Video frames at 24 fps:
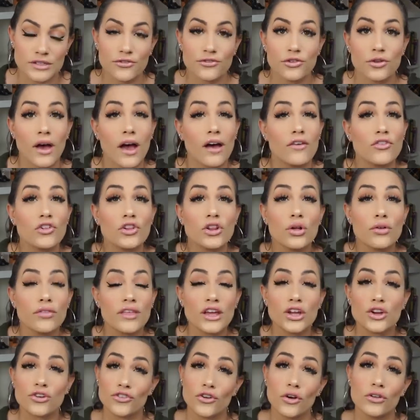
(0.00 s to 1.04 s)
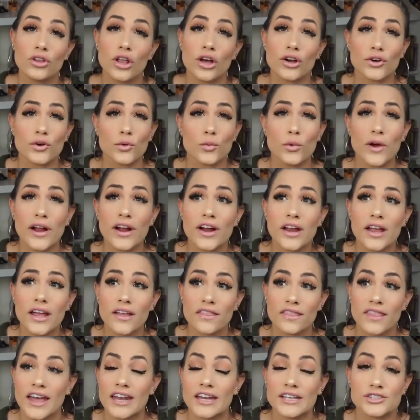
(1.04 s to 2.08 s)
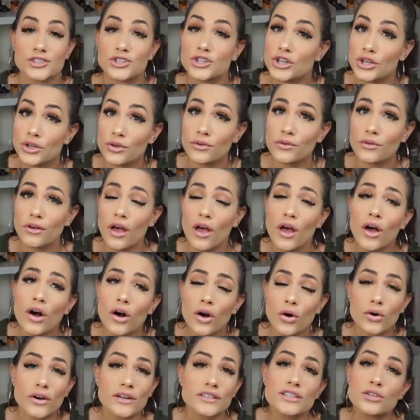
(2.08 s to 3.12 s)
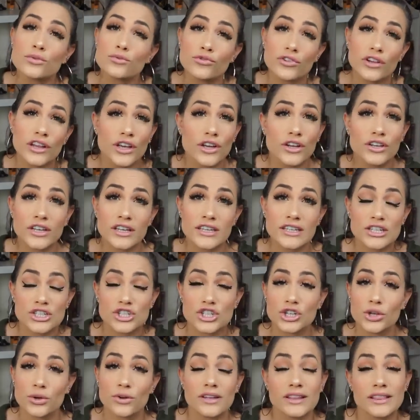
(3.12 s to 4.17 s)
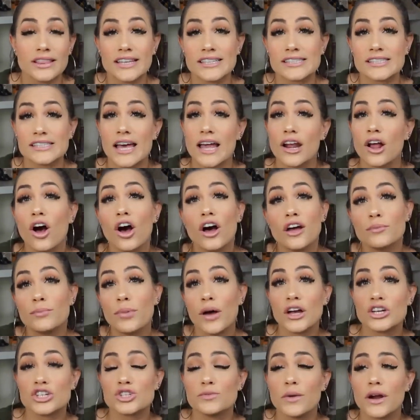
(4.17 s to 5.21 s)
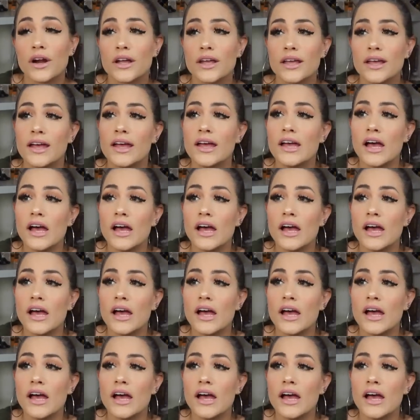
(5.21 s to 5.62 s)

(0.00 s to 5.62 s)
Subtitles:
If you have clothing you're no longer wearing that is new or it's in really good condition, you can list that on Poshmark.